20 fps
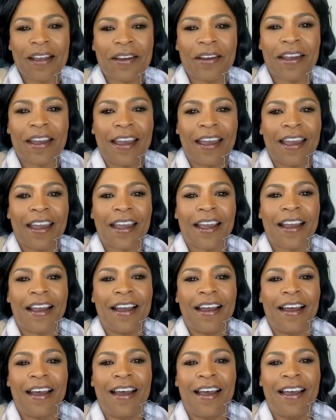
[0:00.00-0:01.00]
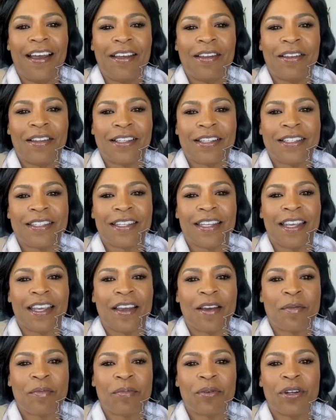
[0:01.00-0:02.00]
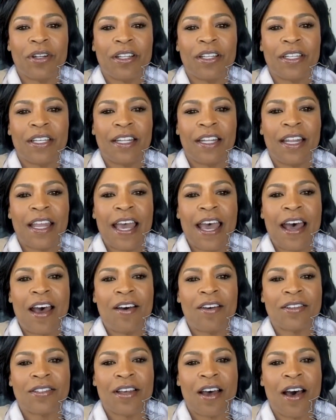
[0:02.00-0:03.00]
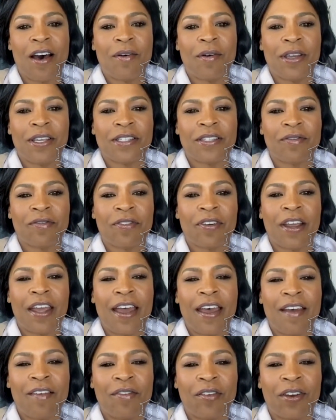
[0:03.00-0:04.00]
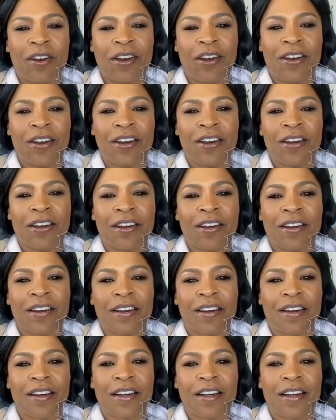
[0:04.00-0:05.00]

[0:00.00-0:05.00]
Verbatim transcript: Okay, uh, let's see. Brooklyn in the house, always and forever.